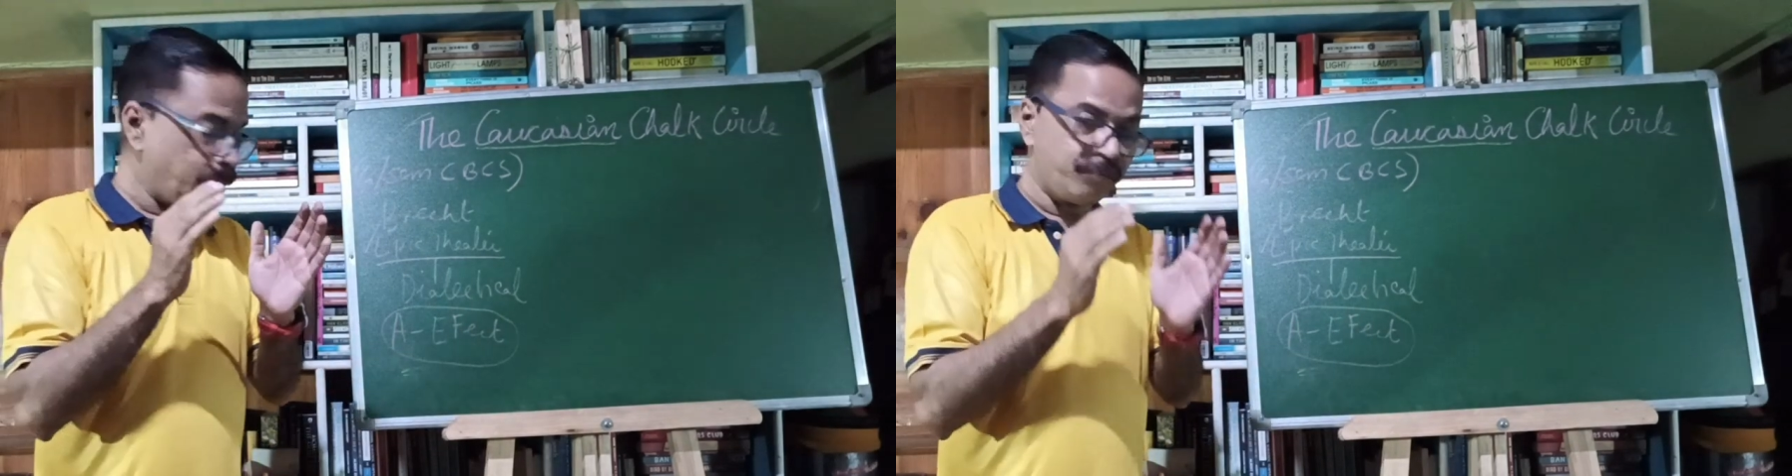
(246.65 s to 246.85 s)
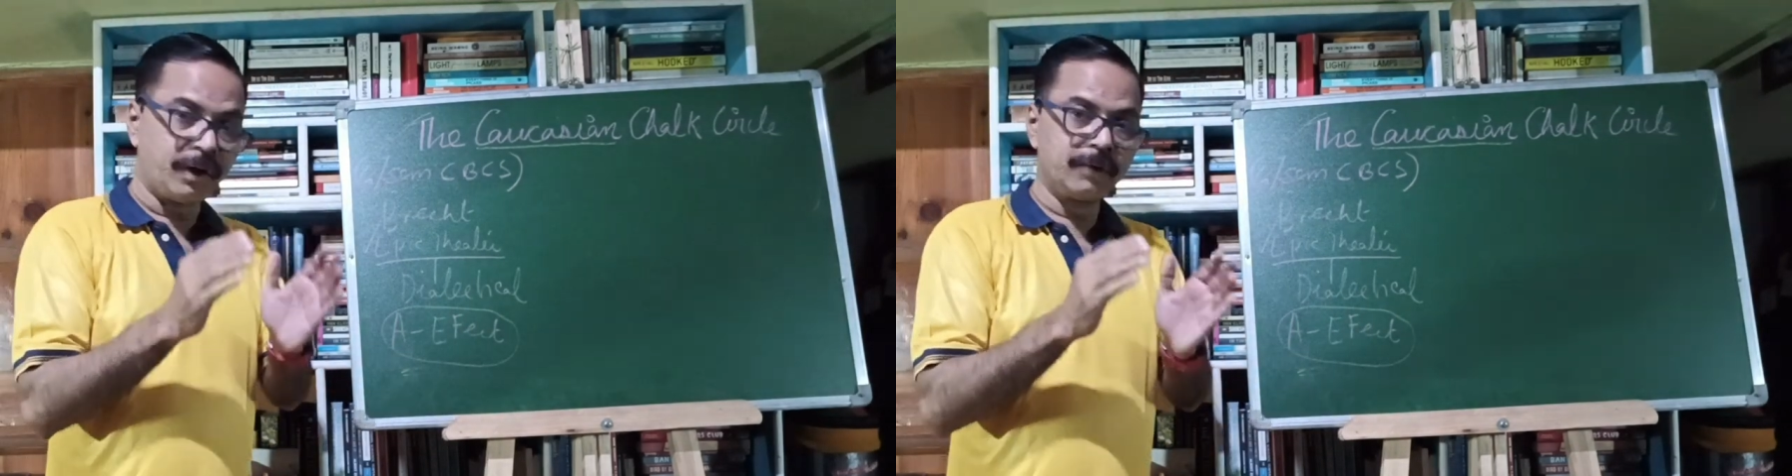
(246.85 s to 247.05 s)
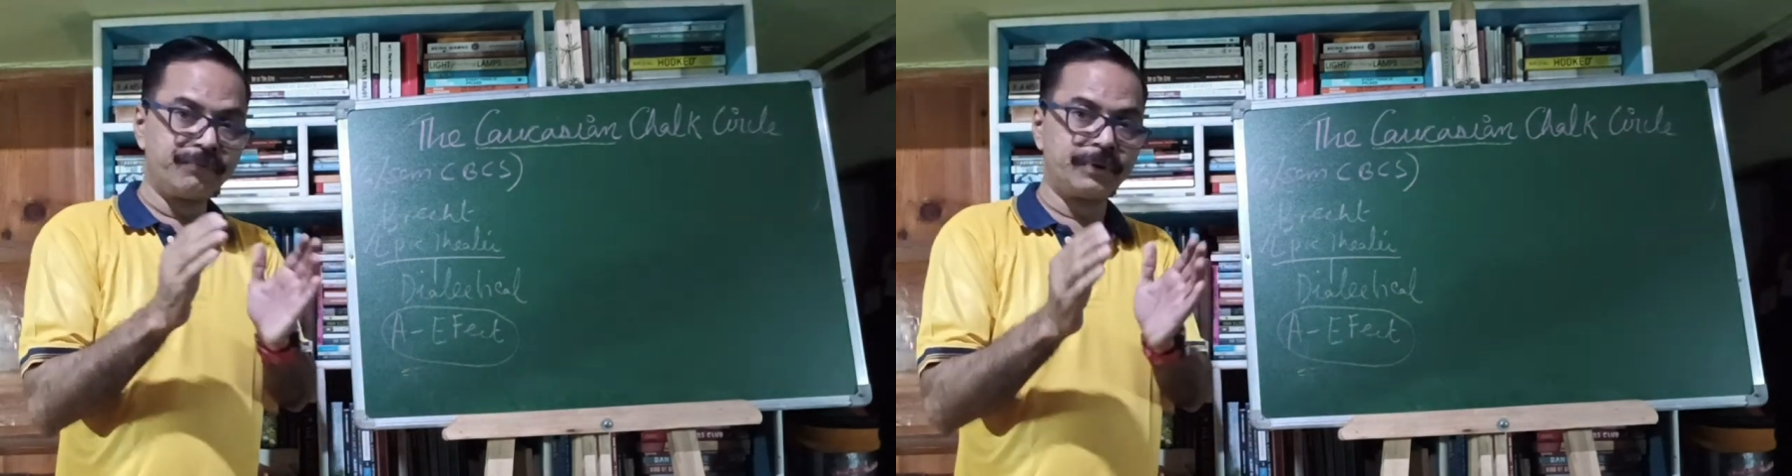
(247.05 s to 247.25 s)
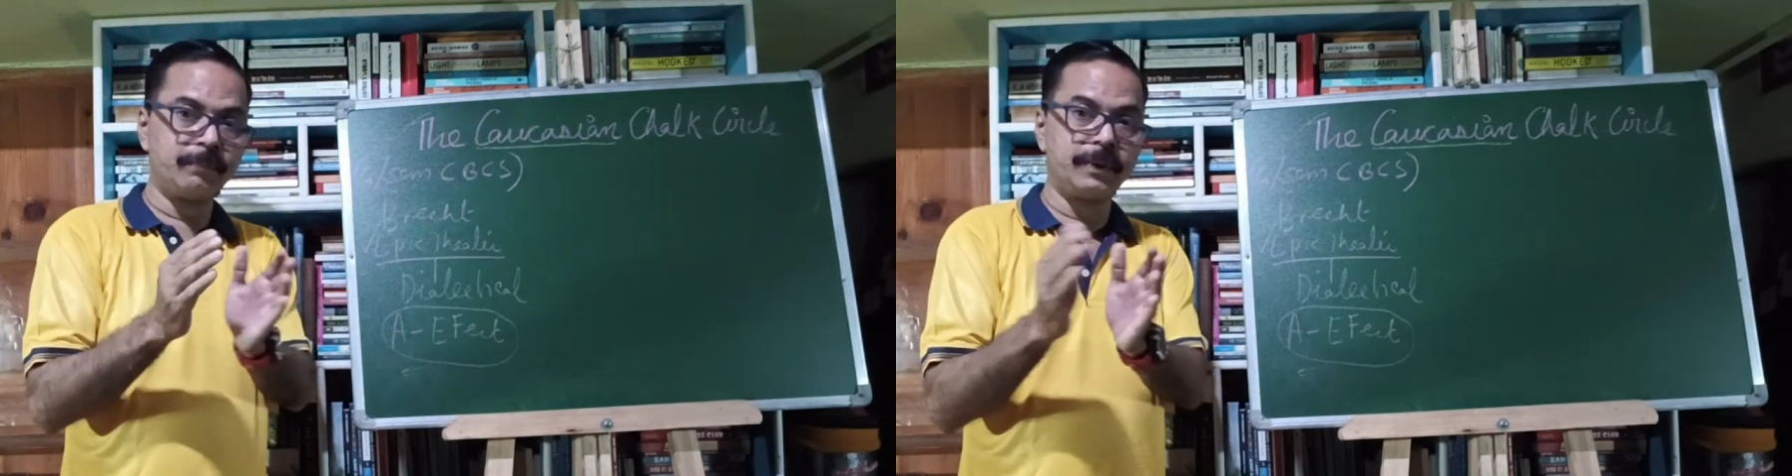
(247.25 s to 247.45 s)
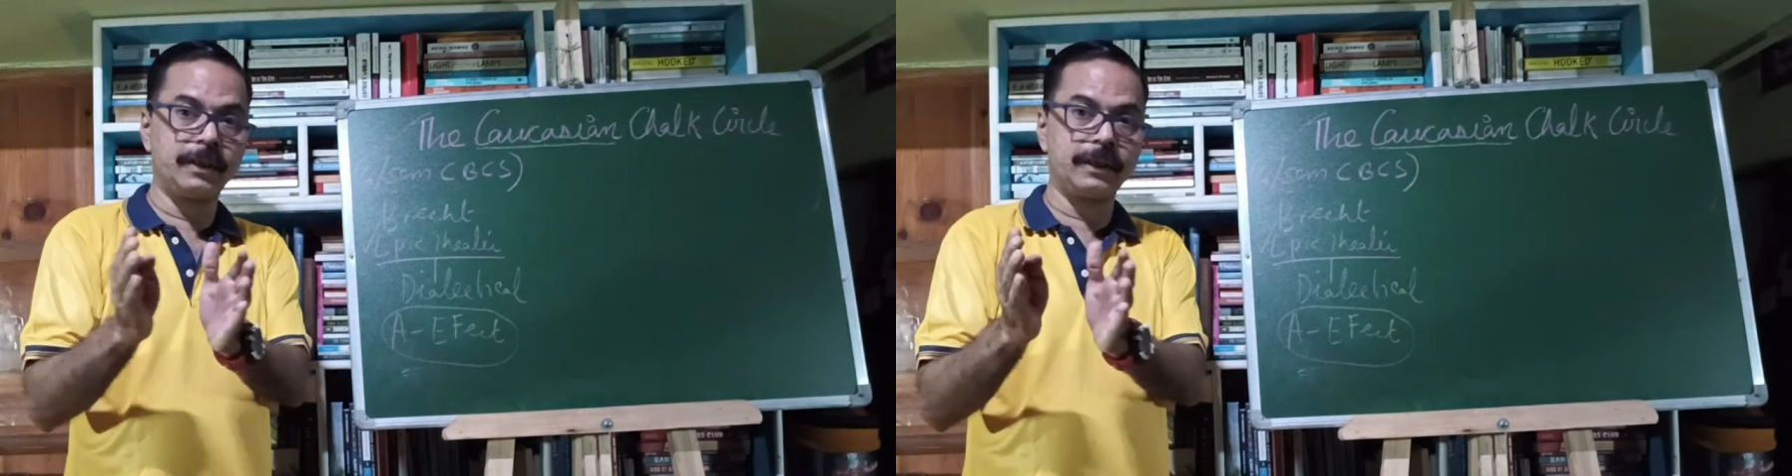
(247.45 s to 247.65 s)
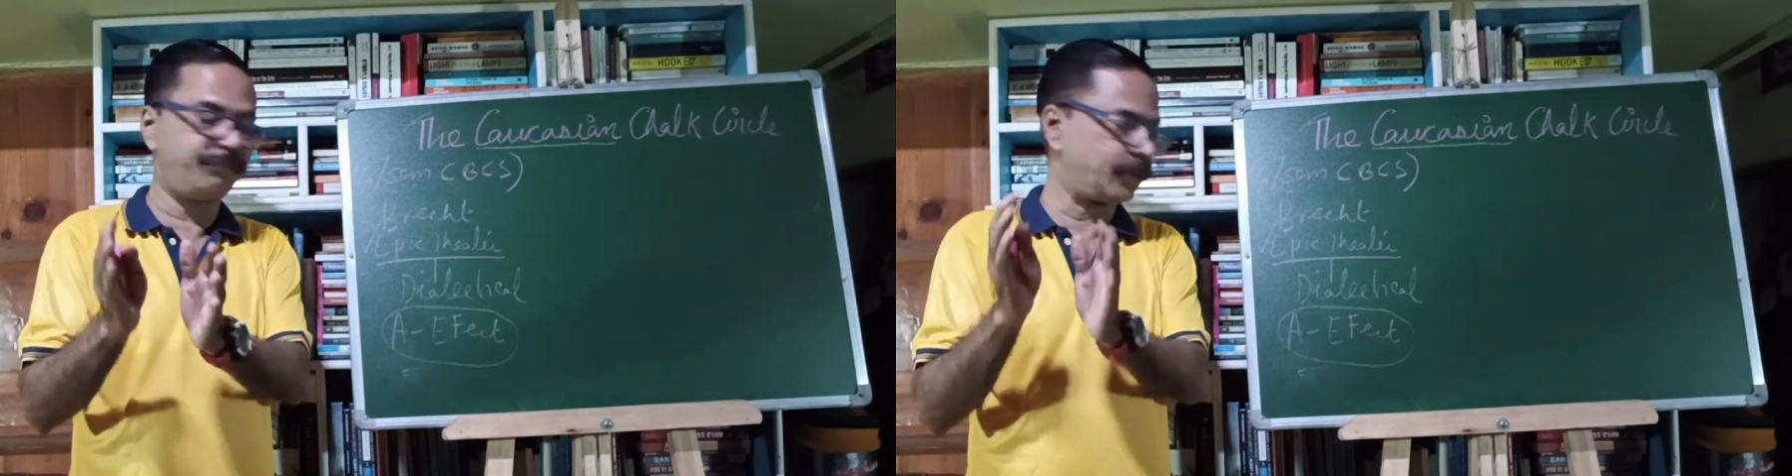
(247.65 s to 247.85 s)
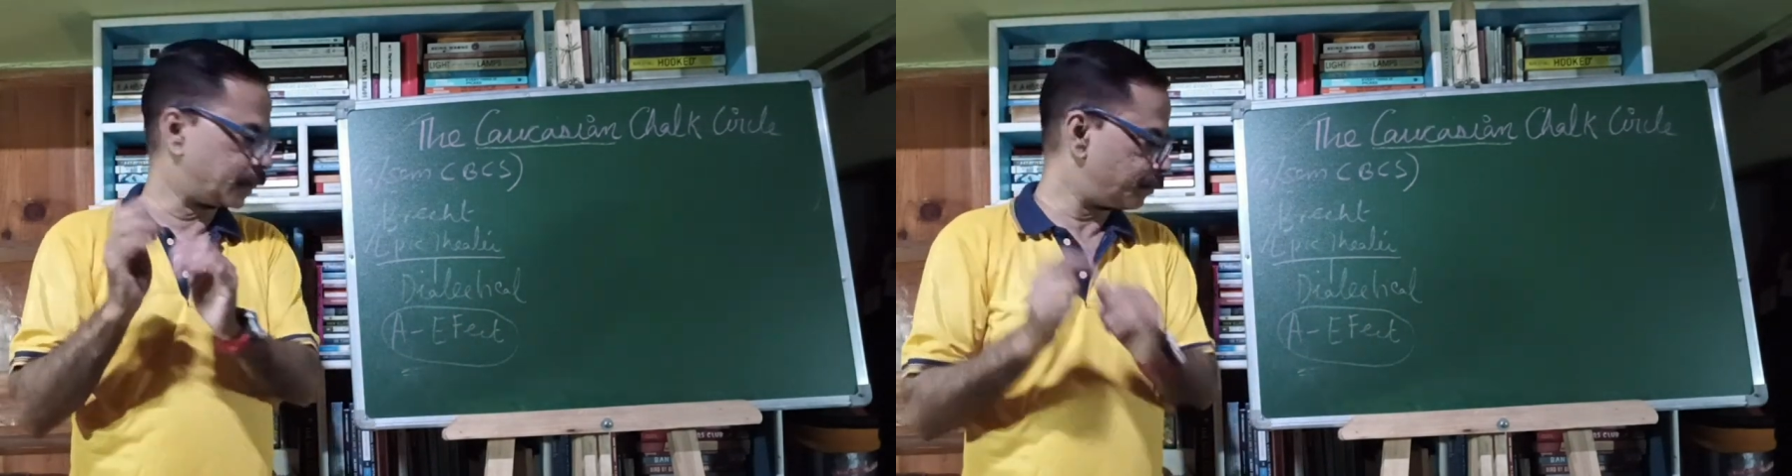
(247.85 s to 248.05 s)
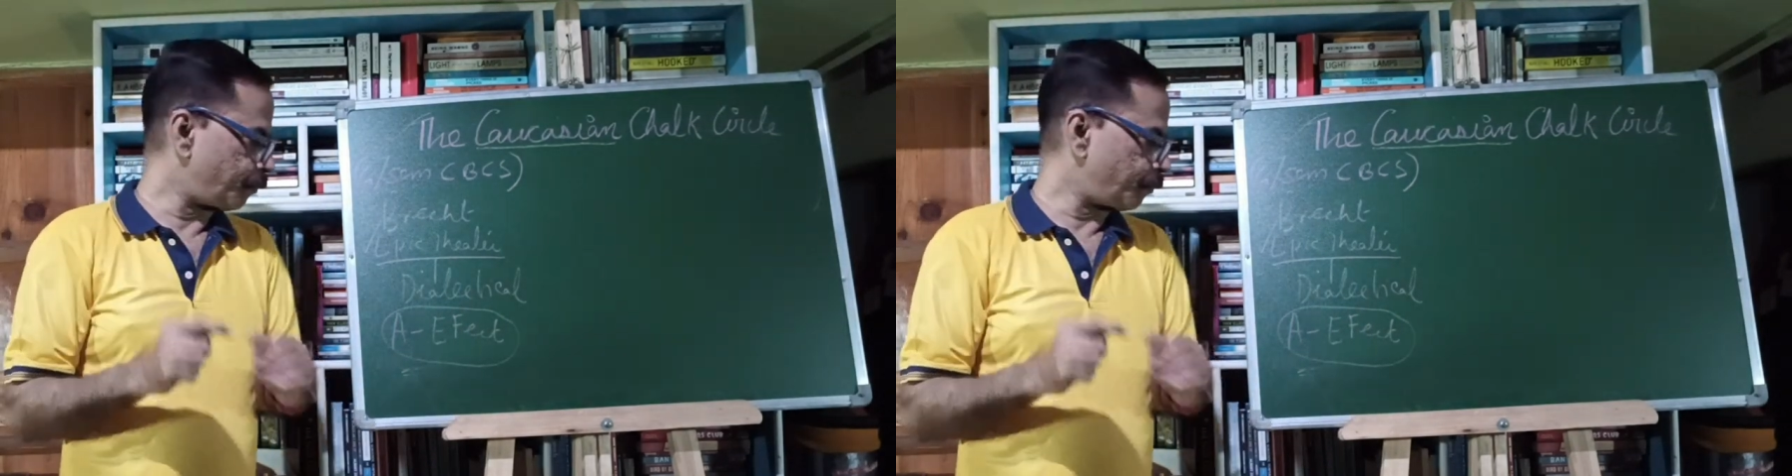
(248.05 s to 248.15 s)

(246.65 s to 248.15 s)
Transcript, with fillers: Verfremdung effect